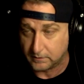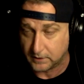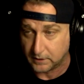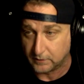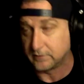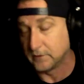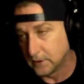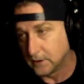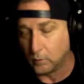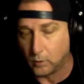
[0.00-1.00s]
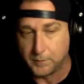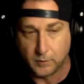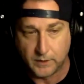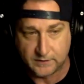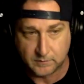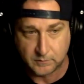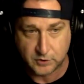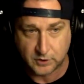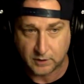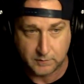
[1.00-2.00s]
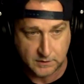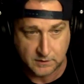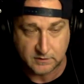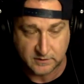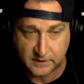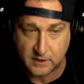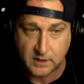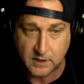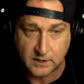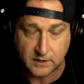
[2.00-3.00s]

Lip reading: as the woman who raised him shook him and just said, you need